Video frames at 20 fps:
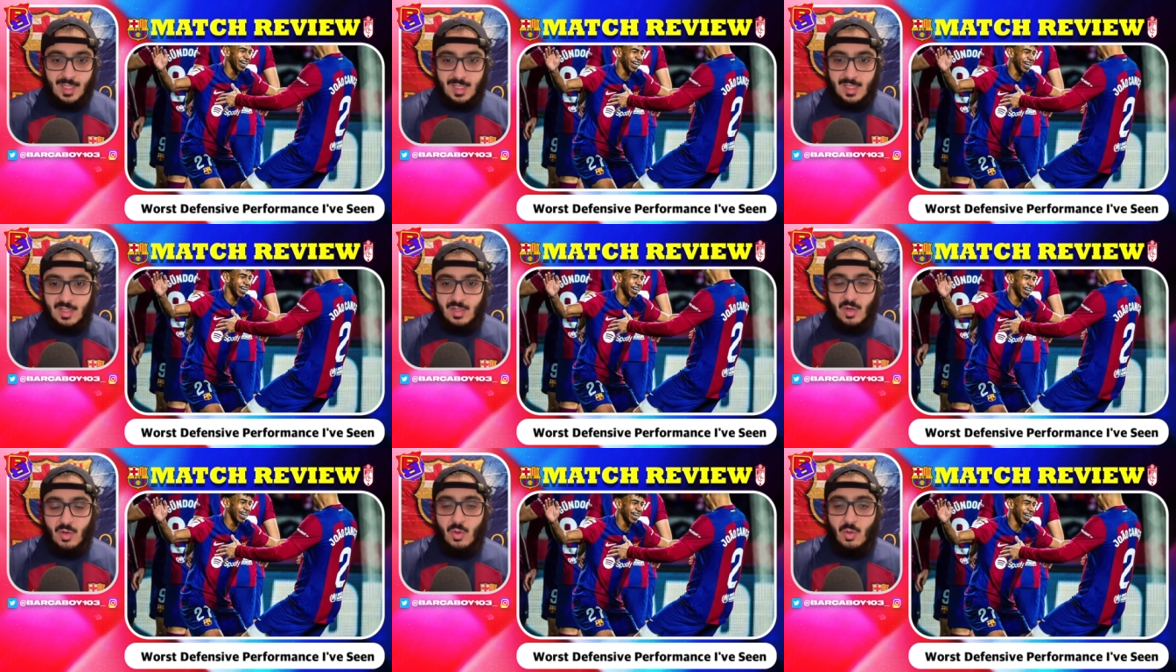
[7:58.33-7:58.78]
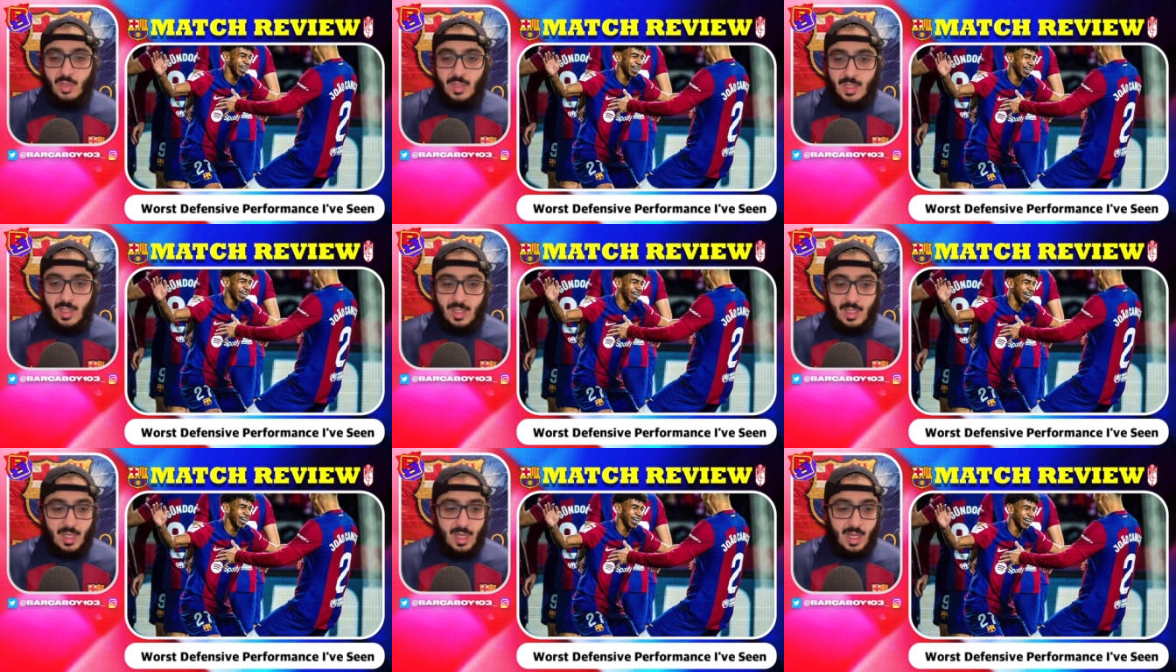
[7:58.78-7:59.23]
This is their
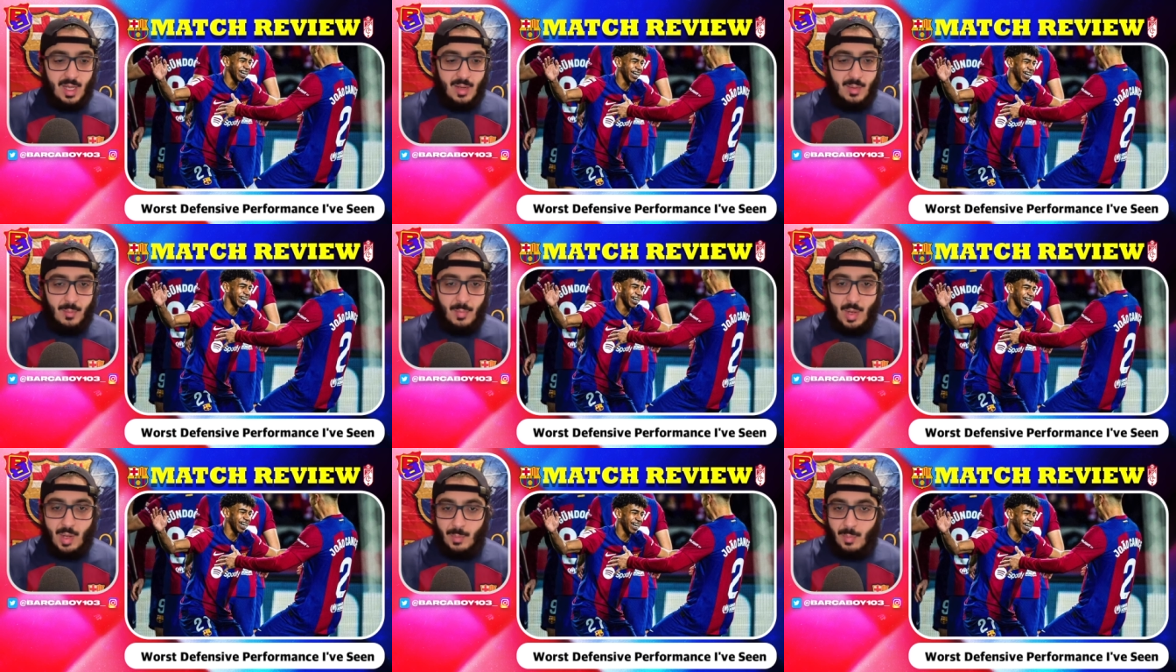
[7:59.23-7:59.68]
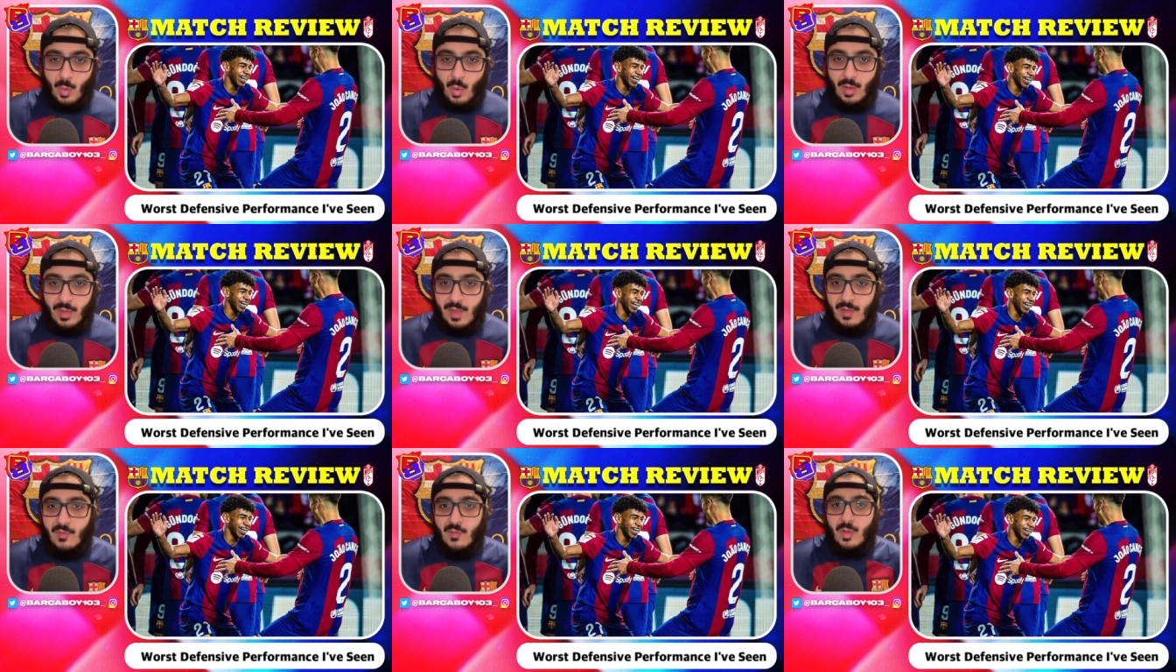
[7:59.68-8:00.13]
only, uh,
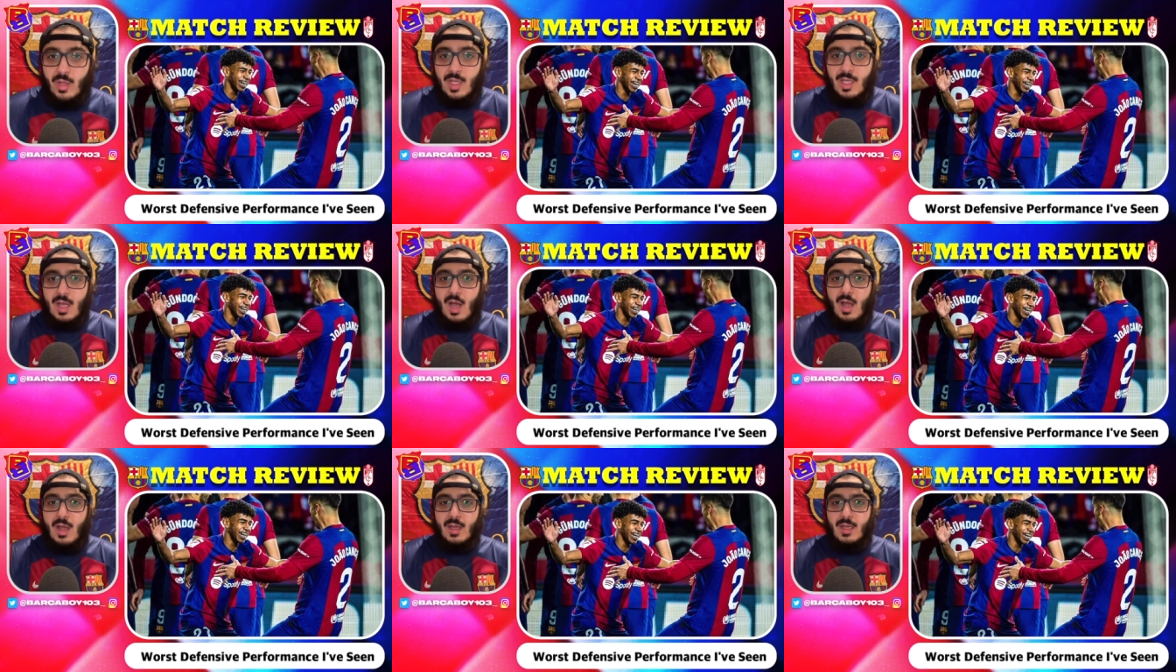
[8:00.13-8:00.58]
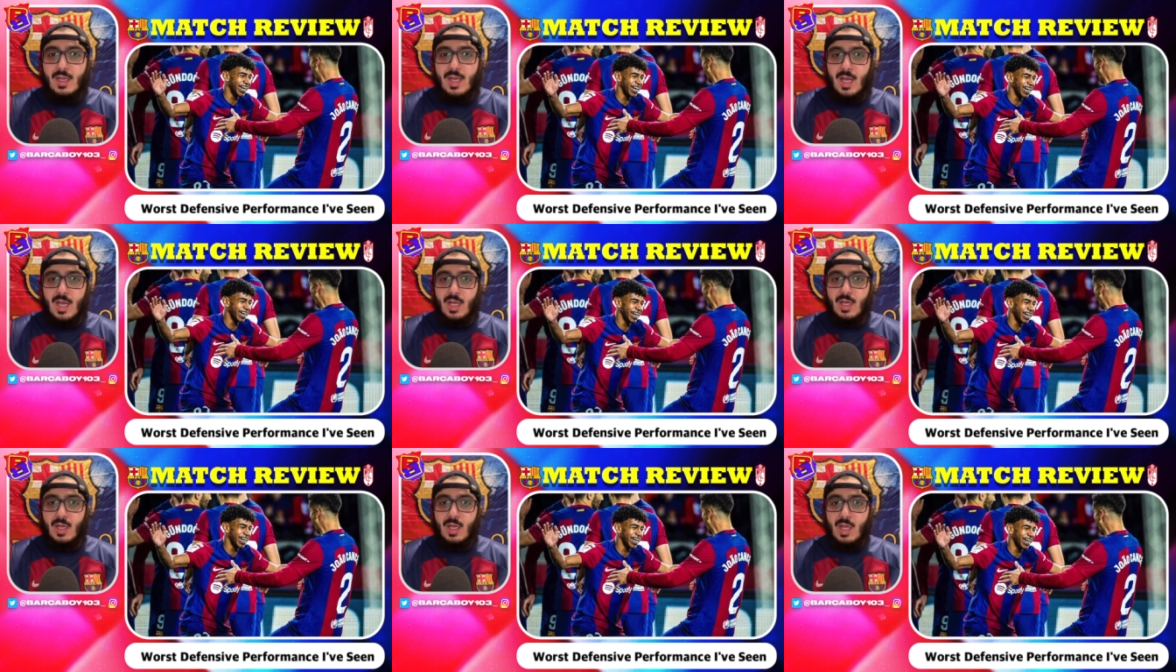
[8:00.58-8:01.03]
point. they've only gotten
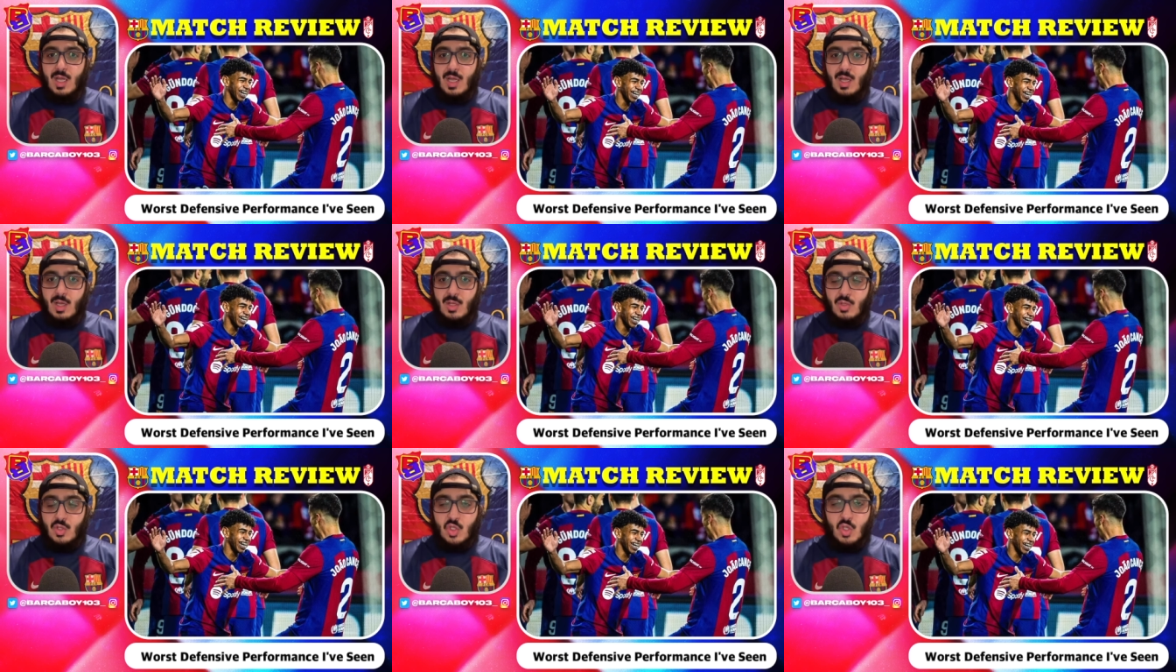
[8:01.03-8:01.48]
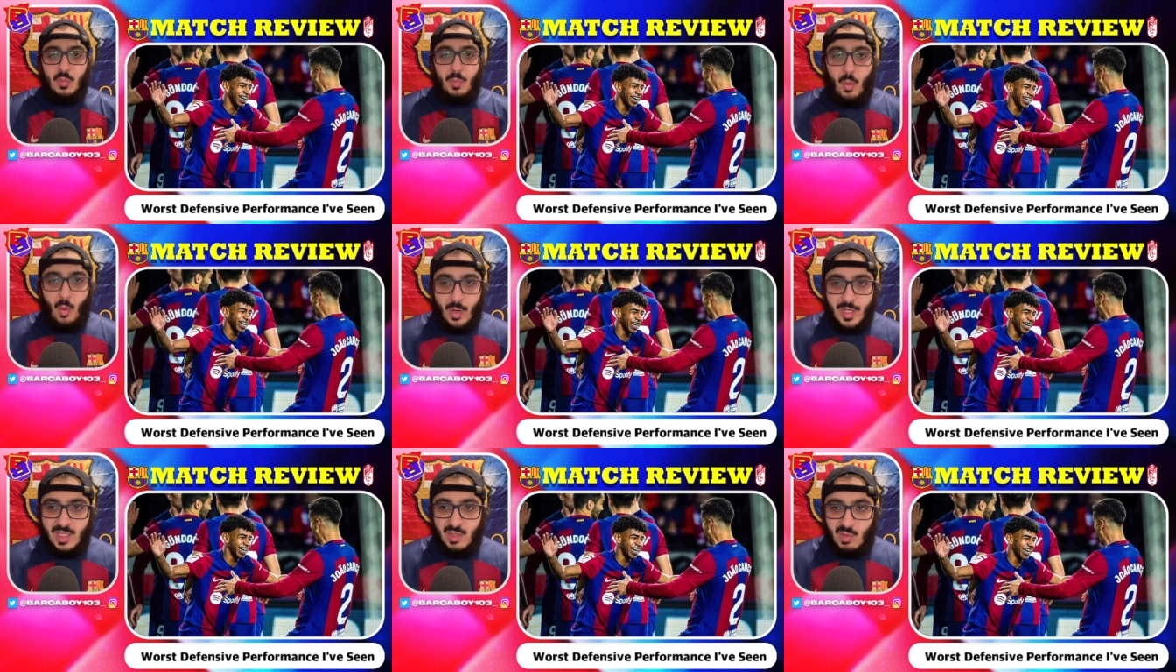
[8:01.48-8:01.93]
uh, two
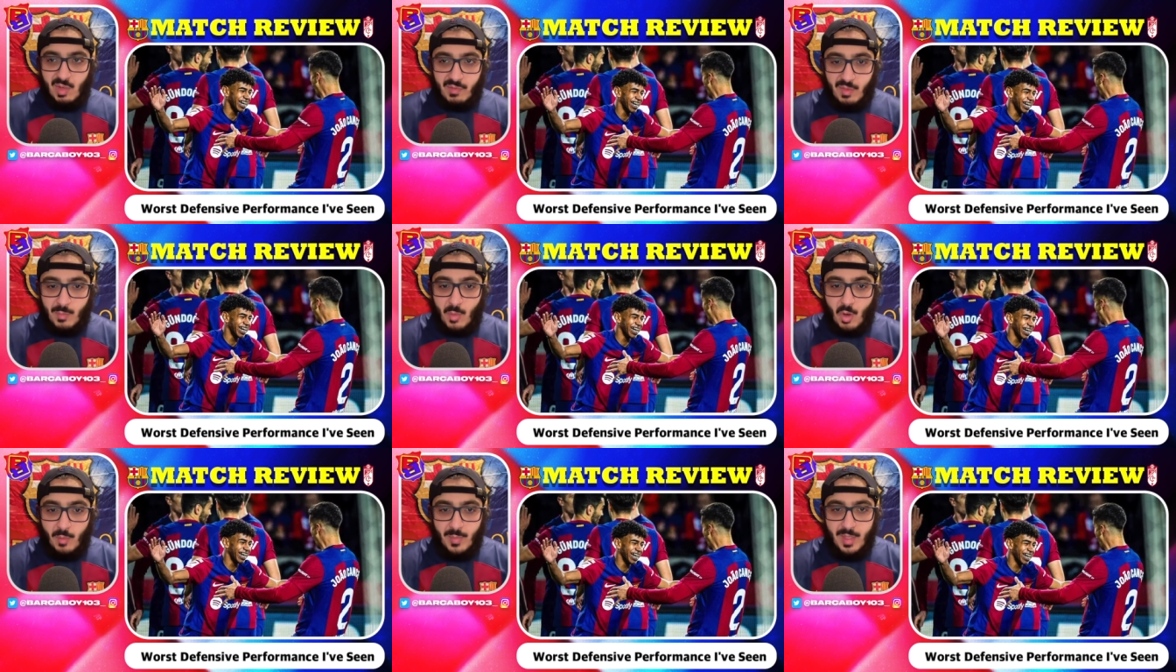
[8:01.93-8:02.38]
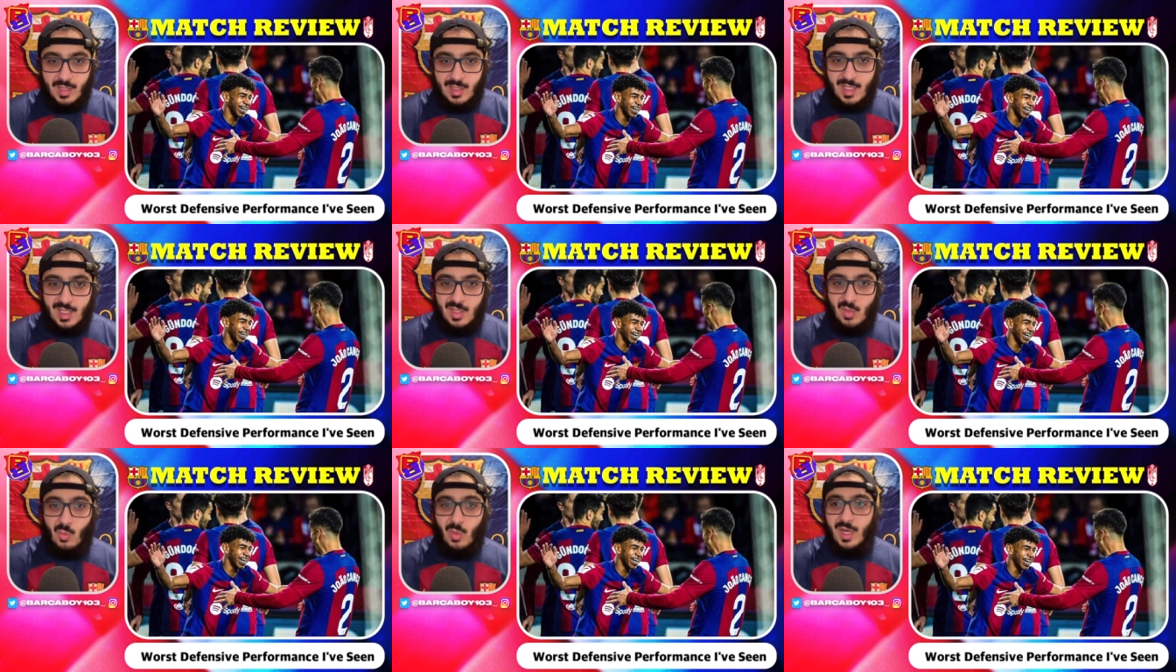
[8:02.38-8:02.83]
points away from home this
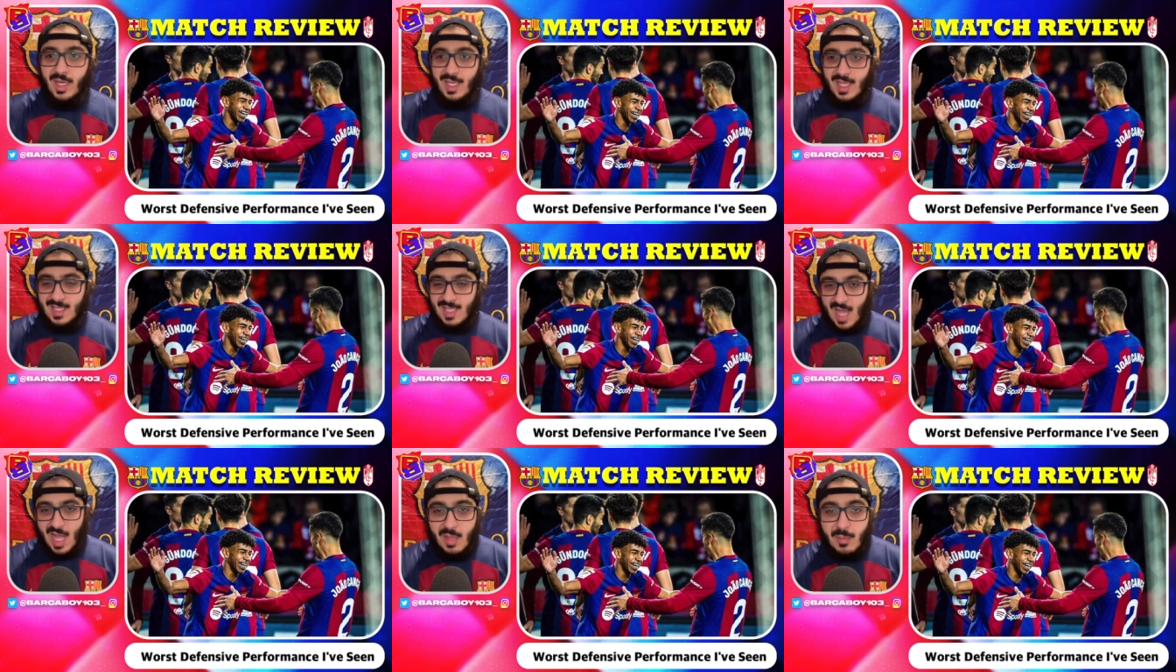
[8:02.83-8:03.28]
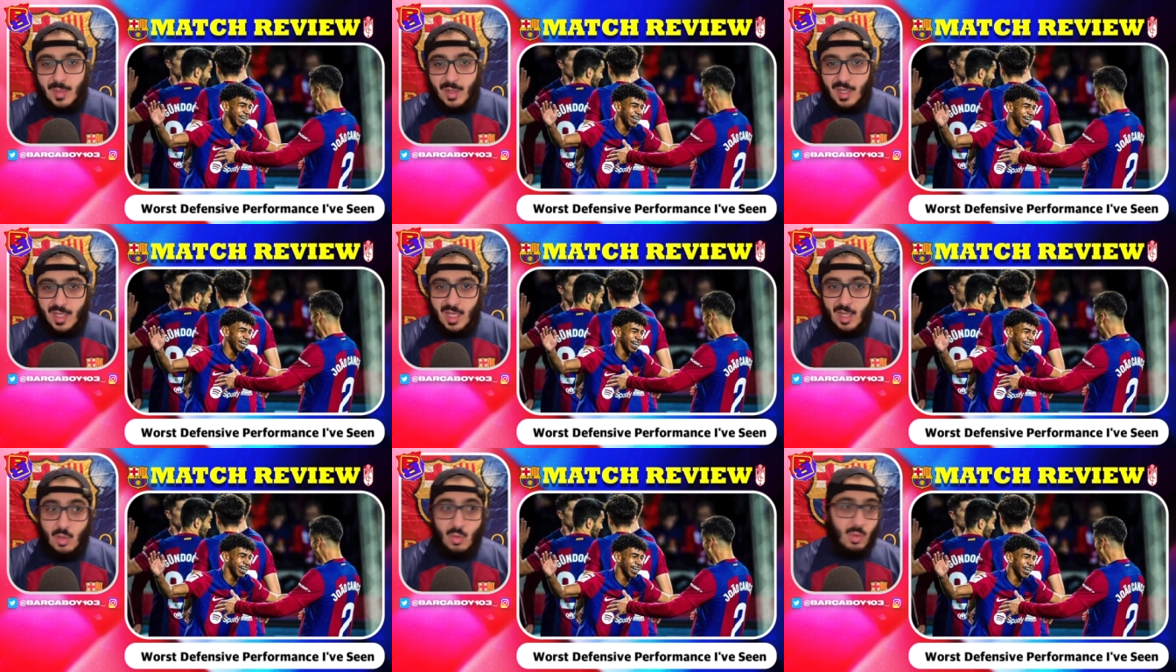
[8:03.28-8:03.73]
season, one against
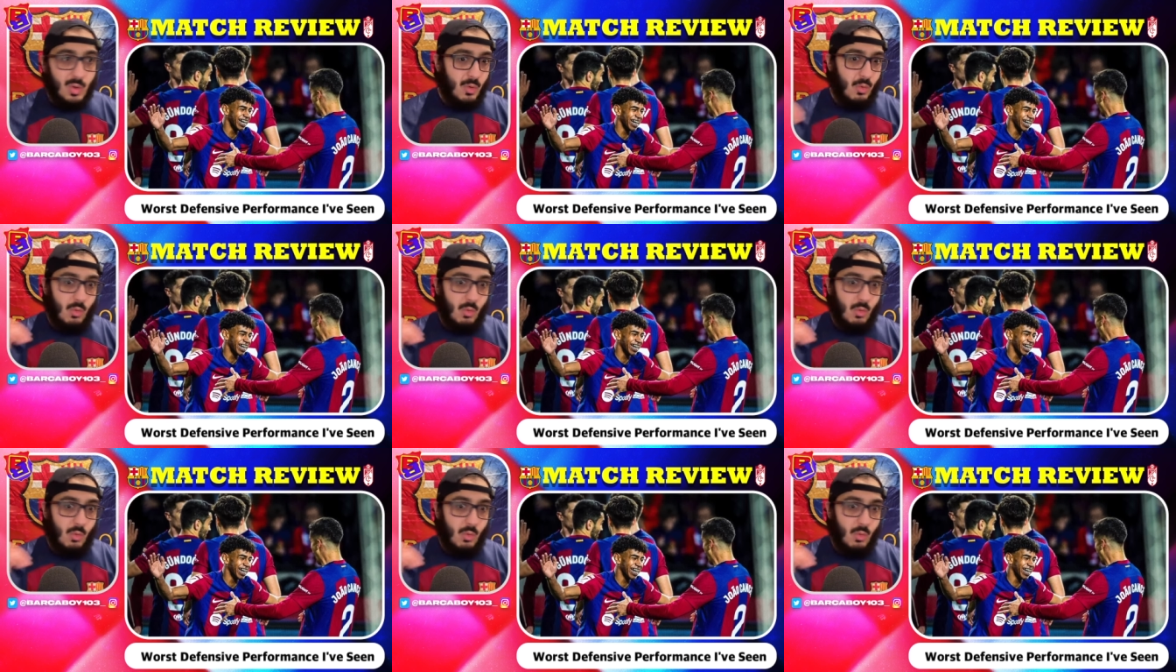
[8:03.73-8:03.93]
Almeria, who are